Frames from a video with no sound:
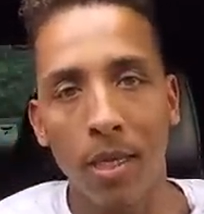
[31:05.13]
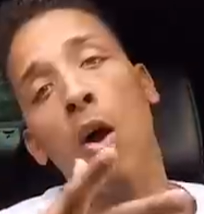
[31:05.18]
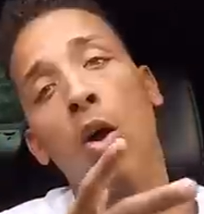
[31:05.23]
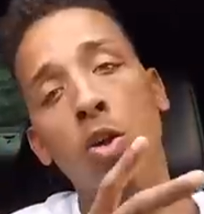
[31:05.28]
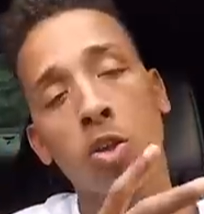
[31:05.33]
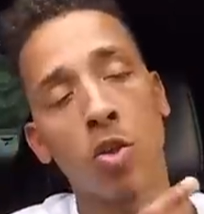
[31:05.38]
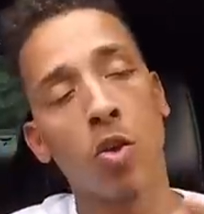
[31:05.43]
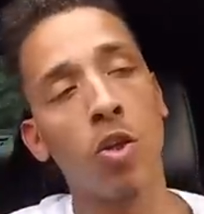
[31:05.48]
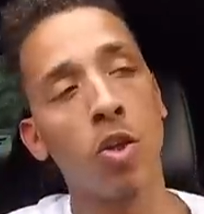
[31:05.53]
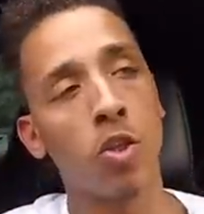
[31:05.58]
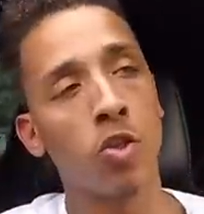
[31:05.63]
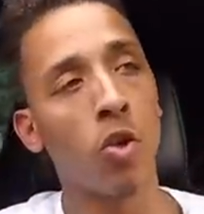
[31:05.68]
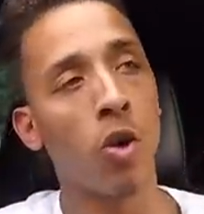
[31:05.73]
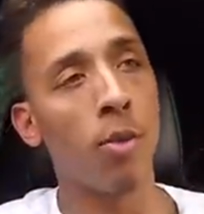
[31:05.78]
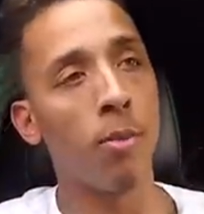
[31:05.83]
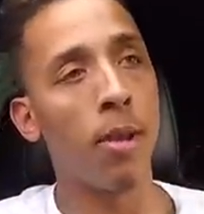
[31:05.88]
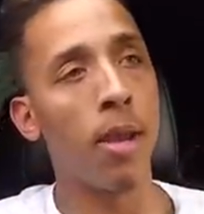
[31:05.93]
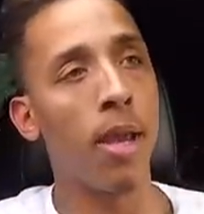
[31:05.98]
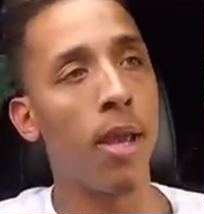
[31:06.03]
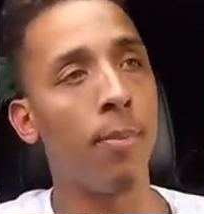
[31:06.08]
Long story
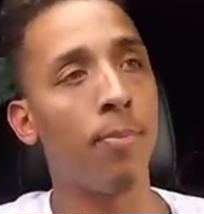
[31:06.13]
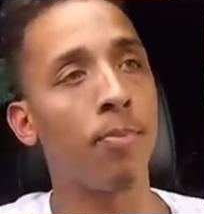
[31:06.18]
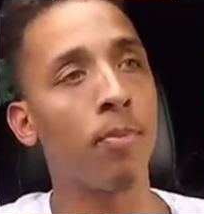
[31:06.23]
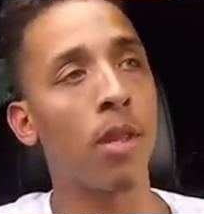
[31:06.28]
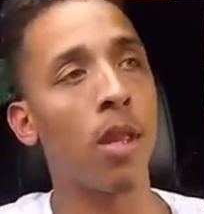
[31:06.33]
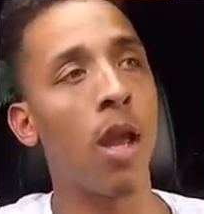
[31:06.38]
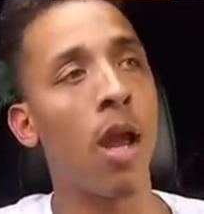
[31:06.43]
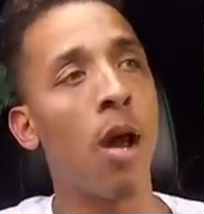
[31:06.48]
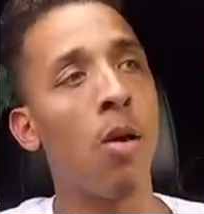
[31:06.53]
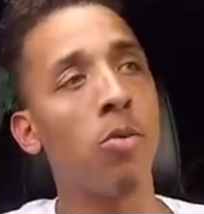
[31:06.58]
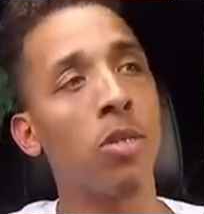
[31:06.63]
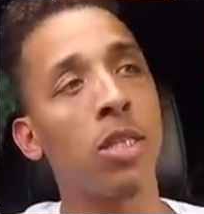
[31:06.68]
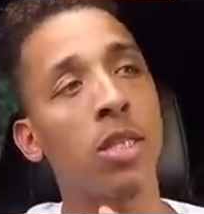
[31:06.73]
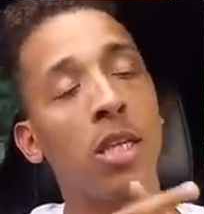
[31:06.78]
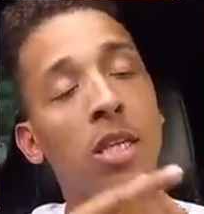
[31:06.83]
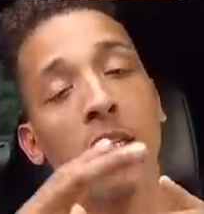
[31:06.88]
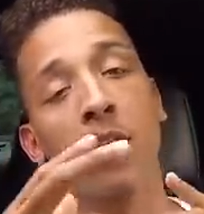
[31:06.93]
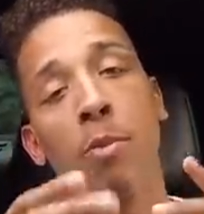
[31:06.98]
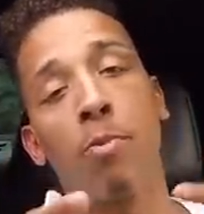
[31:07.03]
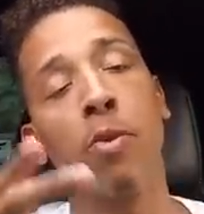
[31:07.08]
short, man, I was
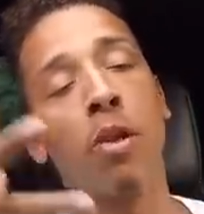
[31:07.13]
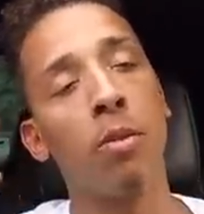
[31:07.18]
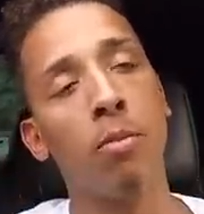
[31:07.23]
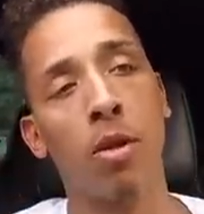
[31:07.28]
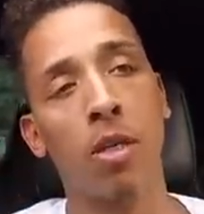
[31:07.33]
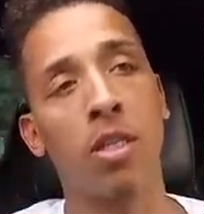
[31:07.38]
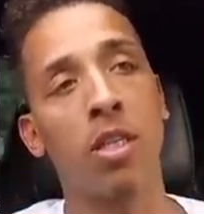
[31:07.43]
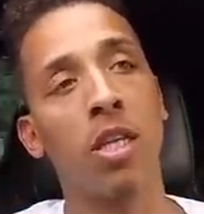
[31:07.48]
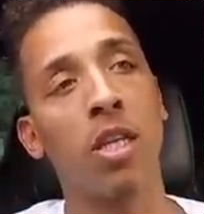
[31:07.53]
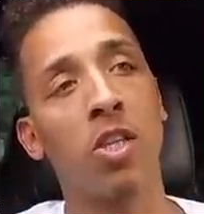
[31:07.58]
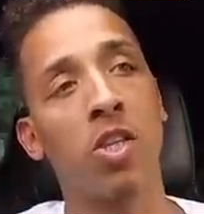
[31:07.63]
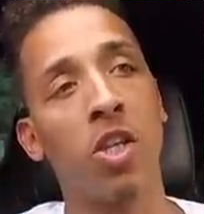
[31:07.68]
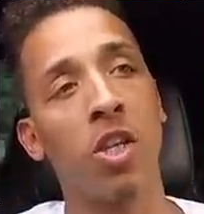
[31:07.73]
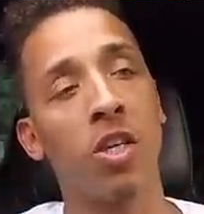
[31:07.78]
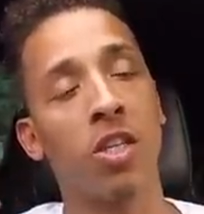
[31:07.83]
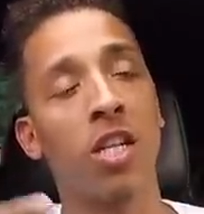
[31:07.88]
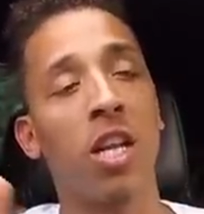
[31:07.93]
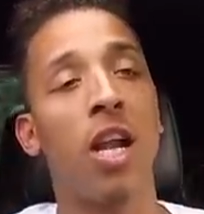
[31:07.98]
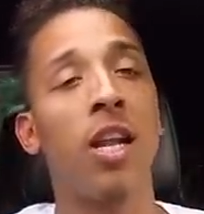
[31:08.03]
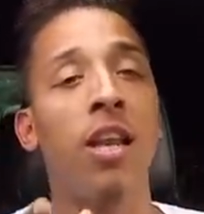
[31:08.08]
sentenced to pretty much six
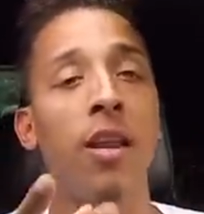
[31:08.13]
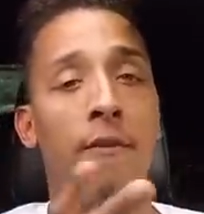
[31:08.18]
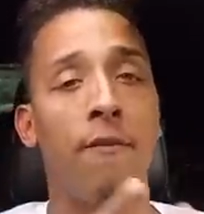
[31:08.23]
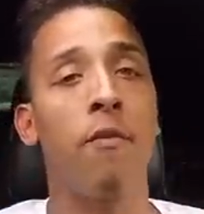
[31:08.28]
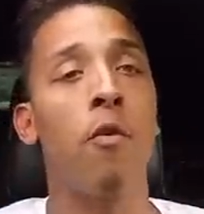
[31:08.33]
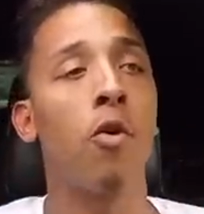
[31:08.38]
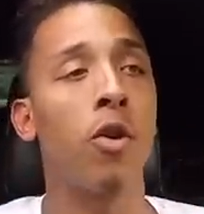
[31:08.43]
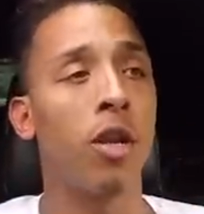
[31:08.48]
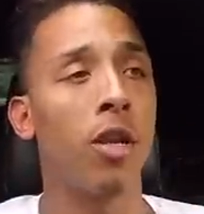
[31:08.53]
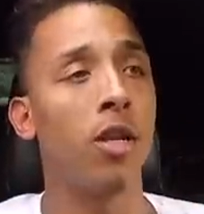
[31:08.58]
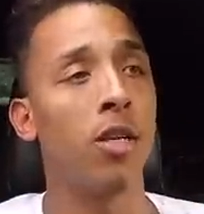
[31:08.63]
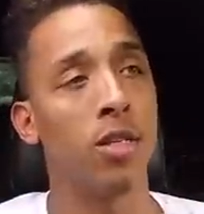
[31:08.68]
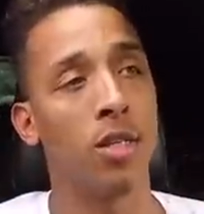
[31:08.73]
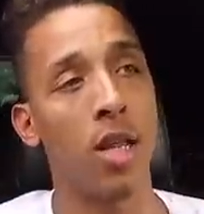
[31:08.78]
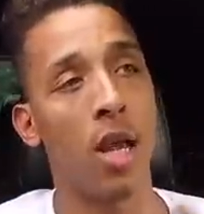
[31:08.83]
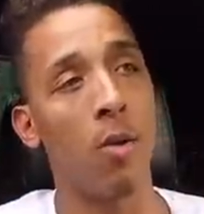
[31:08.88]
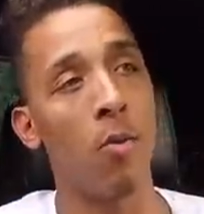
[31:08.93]
years and I did four years.